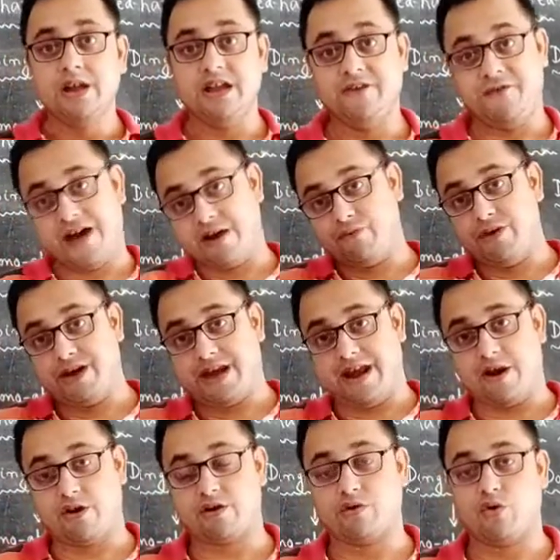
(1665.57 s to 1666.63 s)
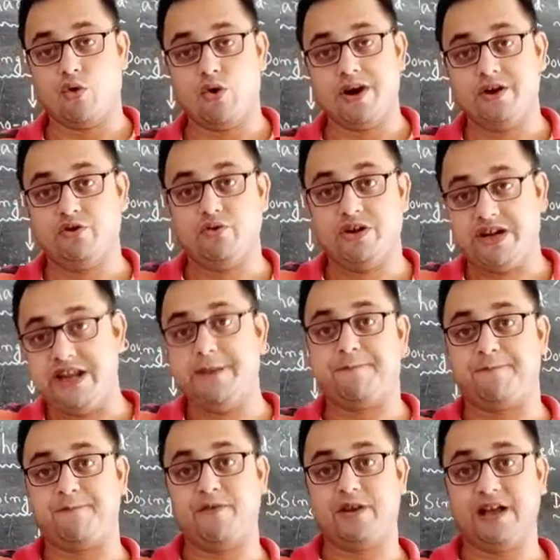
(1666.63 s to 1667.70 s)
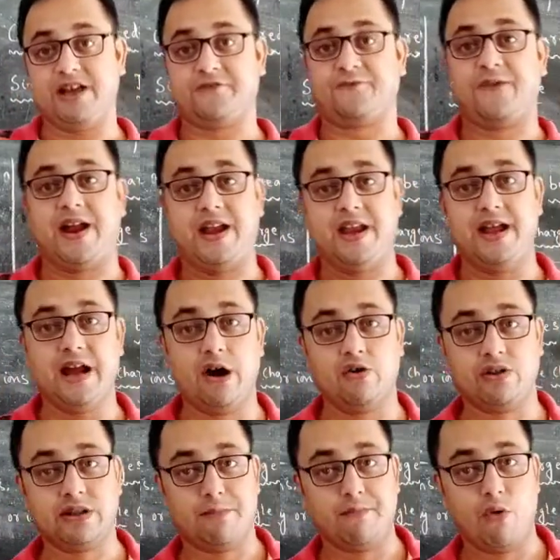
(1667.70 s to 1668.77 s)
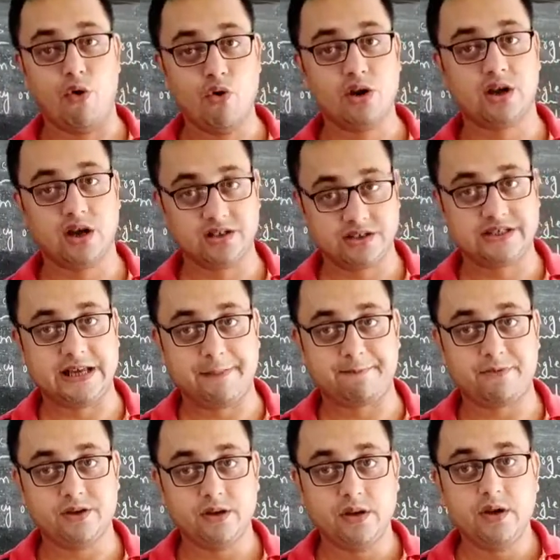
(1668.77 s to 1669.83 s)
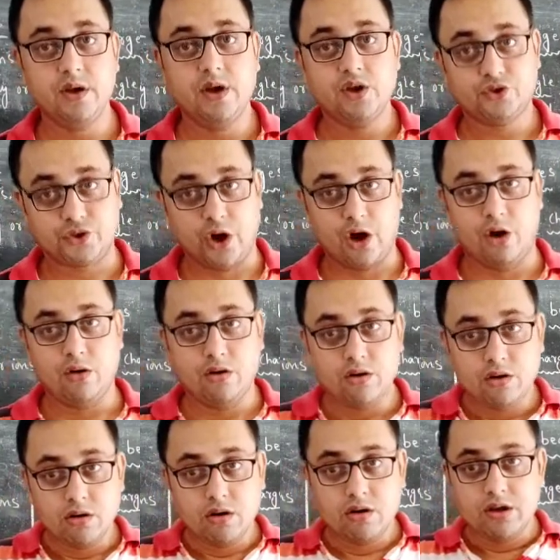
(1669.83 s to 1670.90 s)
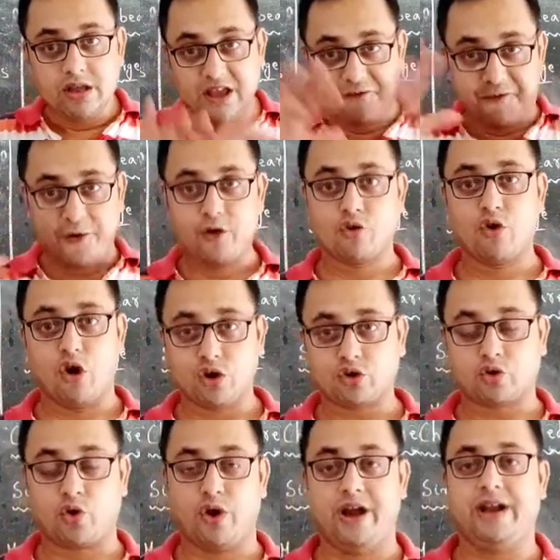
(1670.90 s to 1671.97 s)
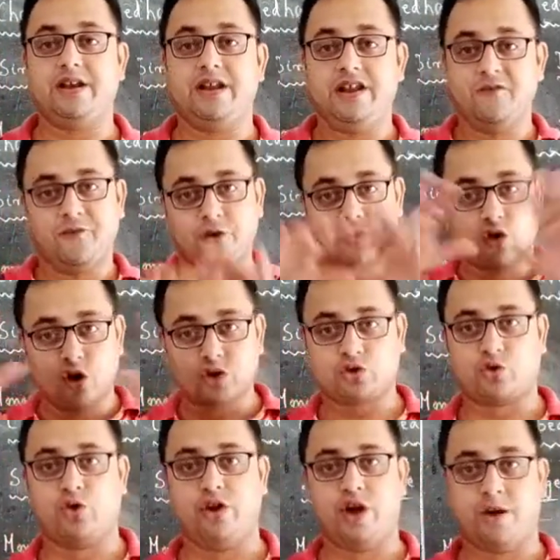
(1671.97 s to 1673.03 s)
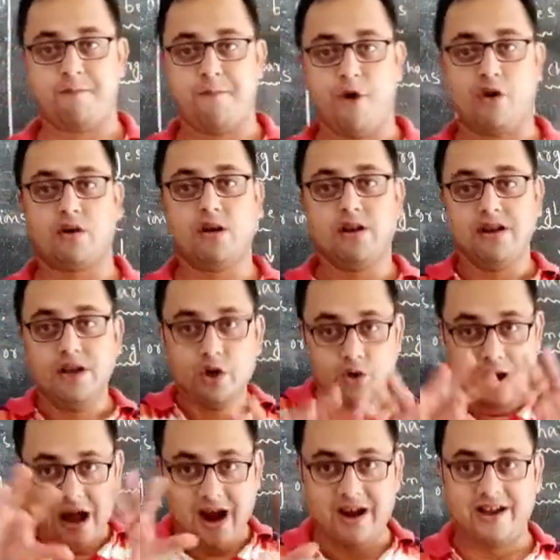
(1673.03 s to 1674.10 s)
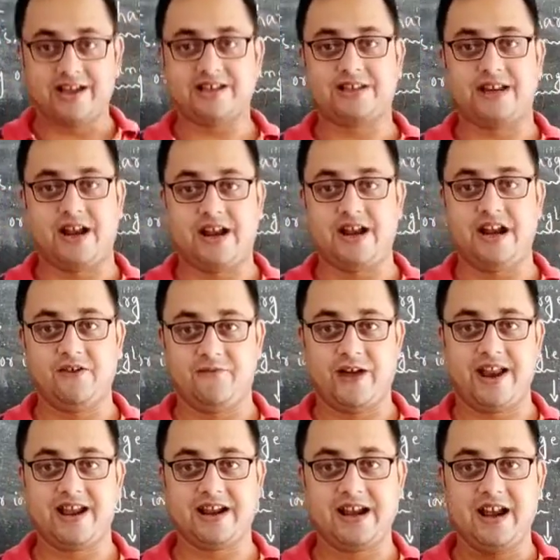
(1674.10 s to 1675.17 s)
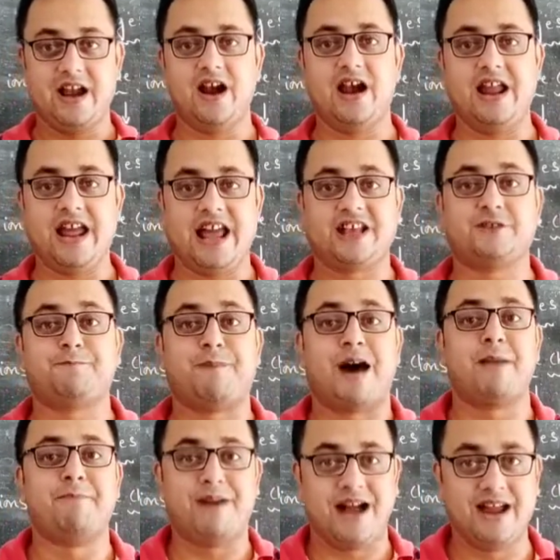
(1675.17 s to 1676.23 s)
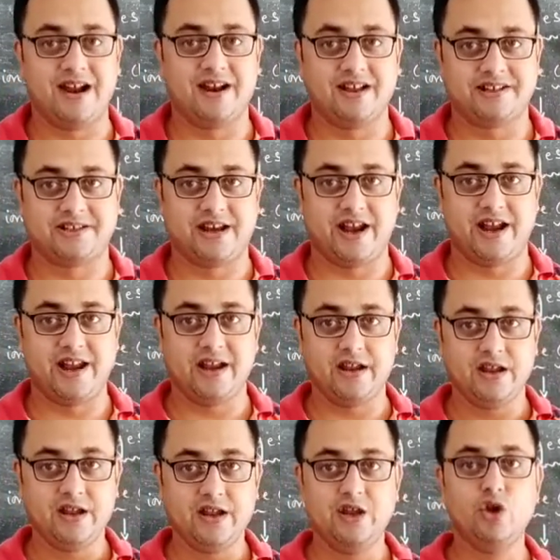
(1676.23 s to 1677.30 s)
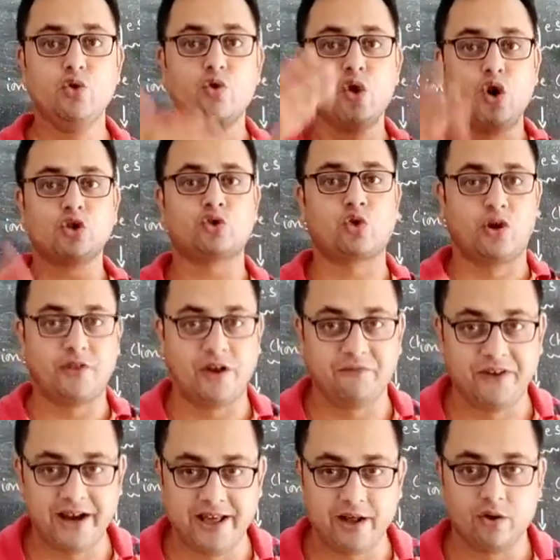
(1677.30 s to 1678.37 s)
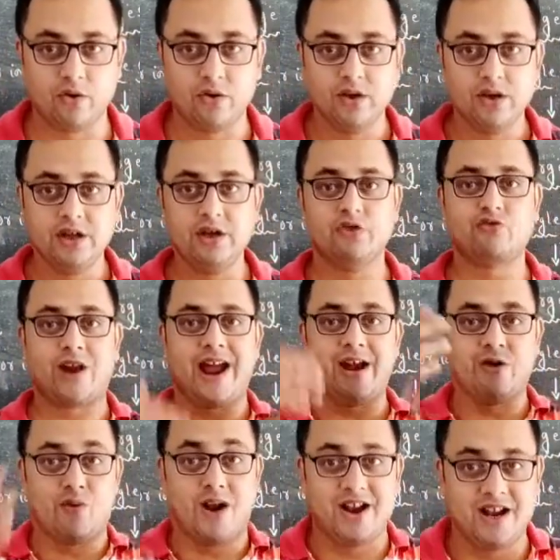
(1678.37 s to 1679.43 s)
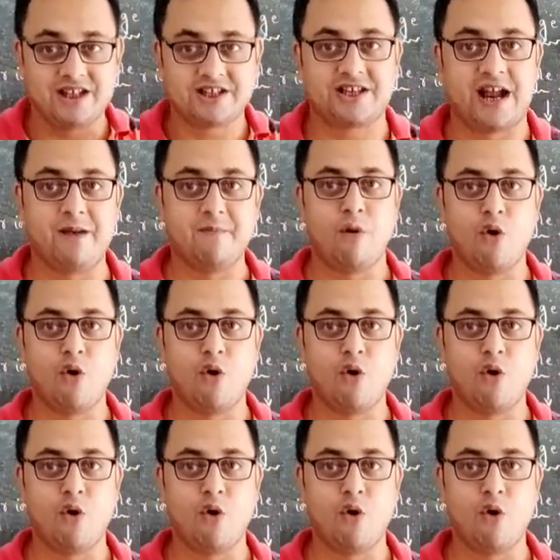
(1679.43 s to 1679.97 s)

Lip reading: Even we cannot go into deep as finding out the mole concept. So, if you go through it, if you go through your book, you will understand it very clearly as per my understanding. You go through the video, you try to understand